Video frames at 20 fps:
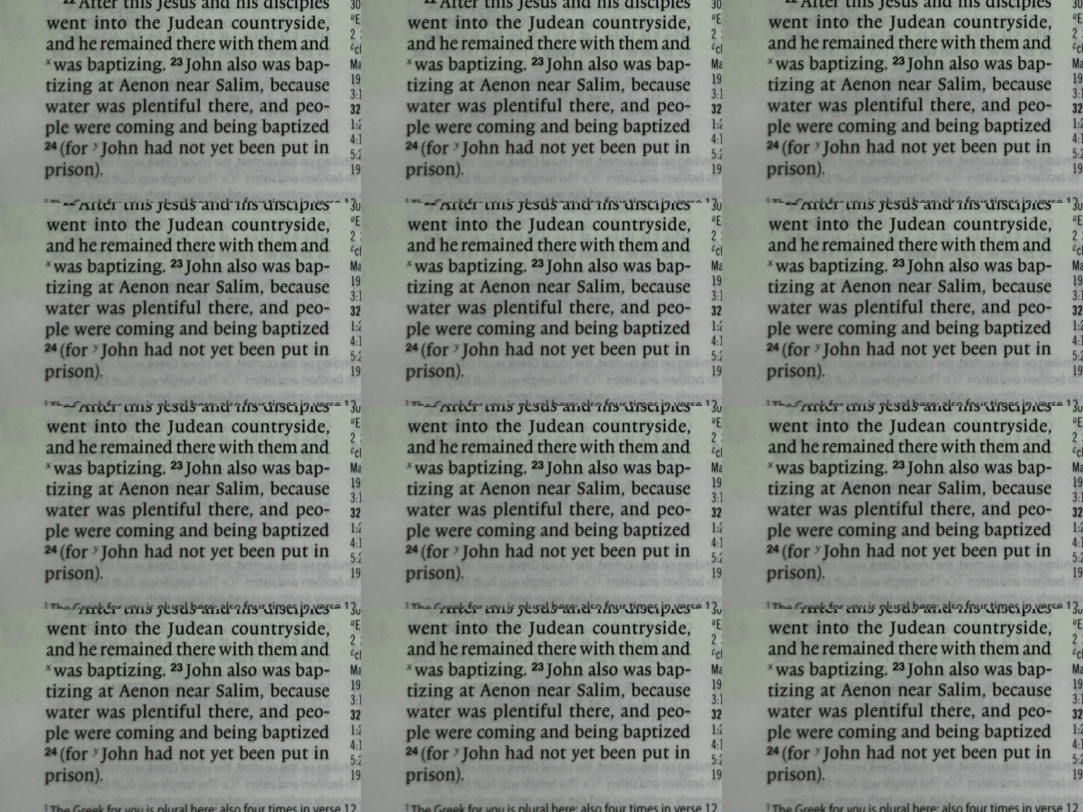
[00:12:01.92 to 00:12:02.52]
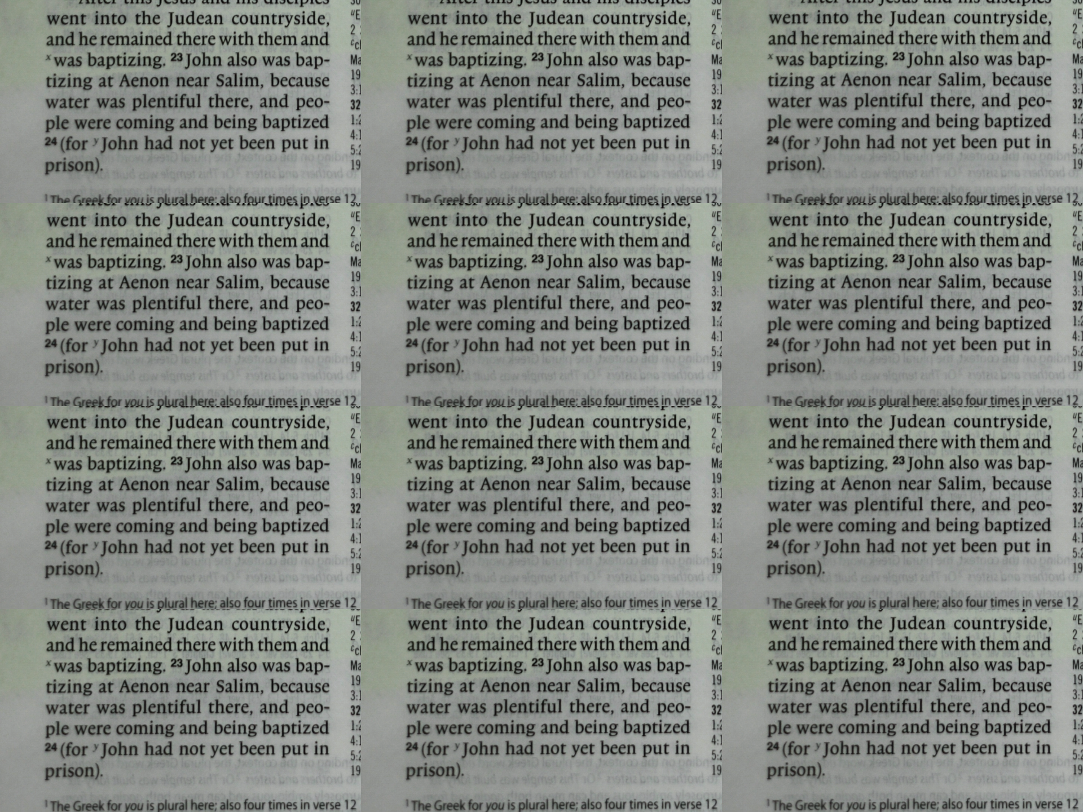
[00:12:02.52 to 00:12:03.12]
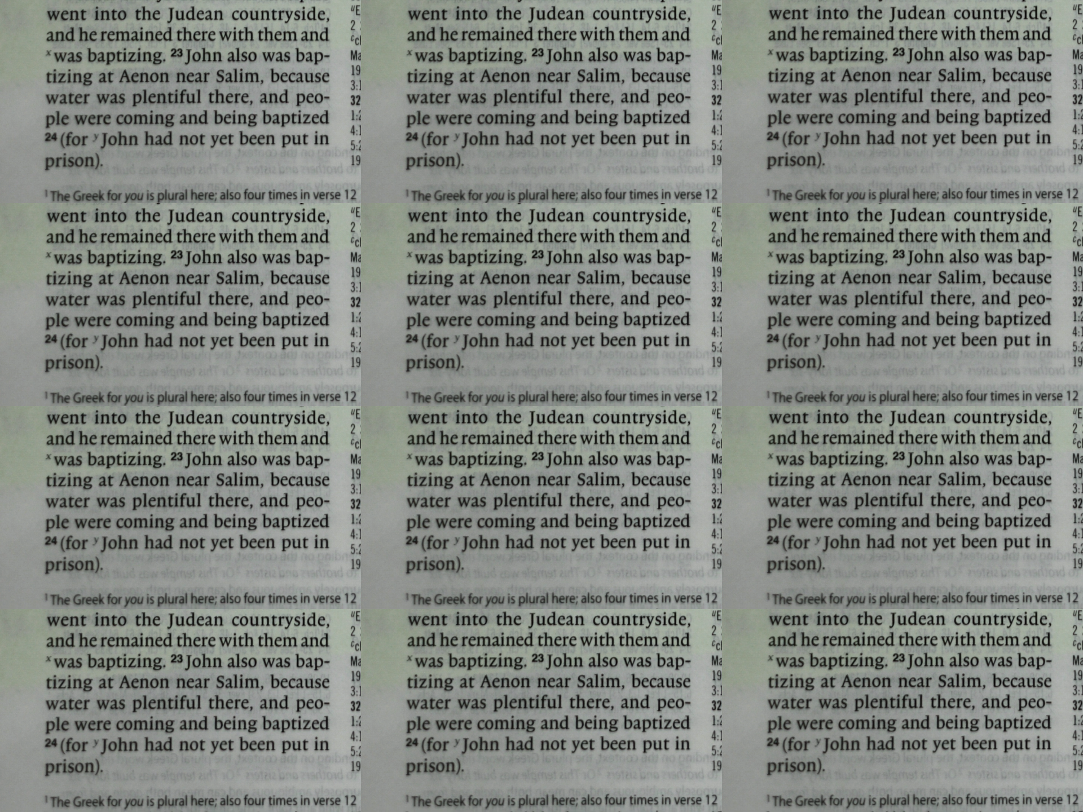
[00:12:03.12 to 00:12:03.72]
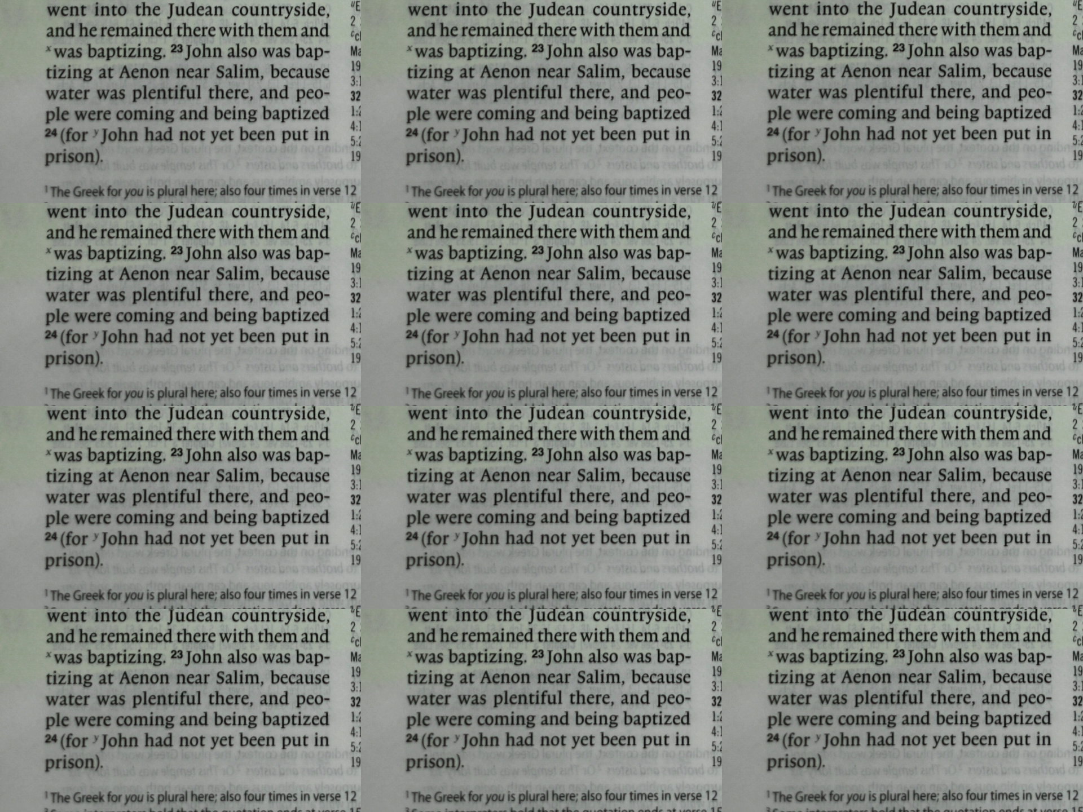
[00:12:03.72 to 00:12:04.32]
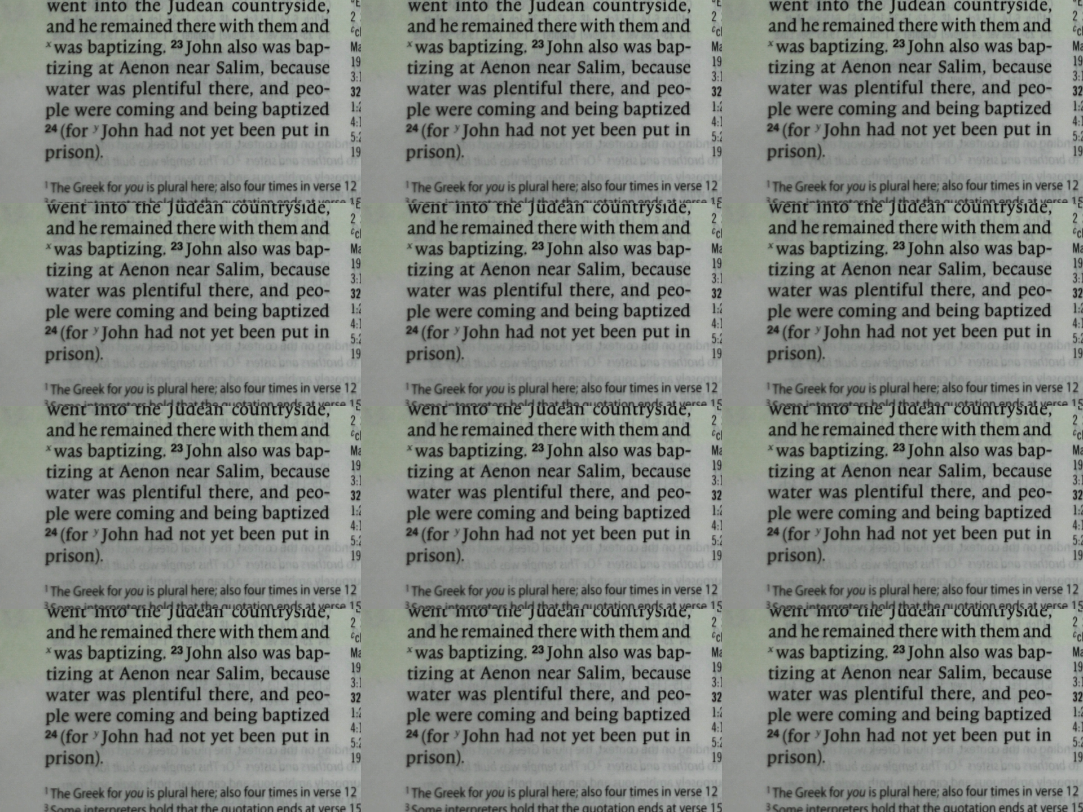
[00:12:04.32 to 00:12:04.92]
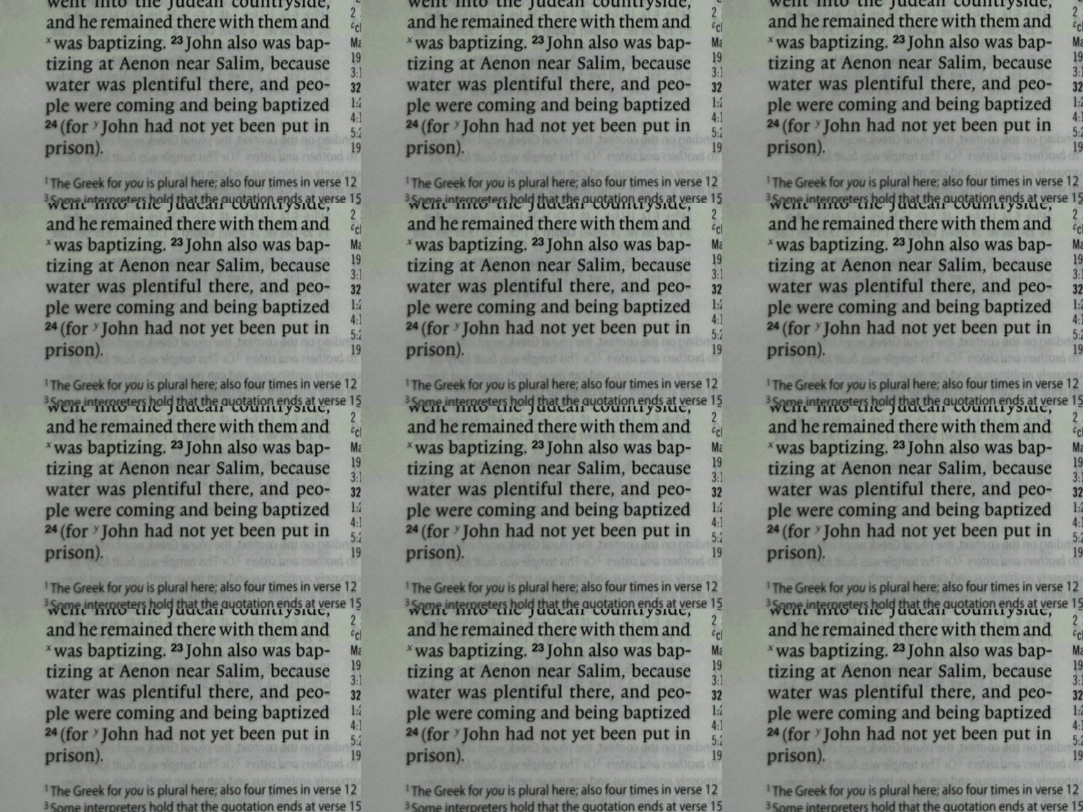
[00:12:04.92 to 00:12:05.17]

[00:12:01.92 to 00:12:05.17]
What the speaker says: (no speaker visible)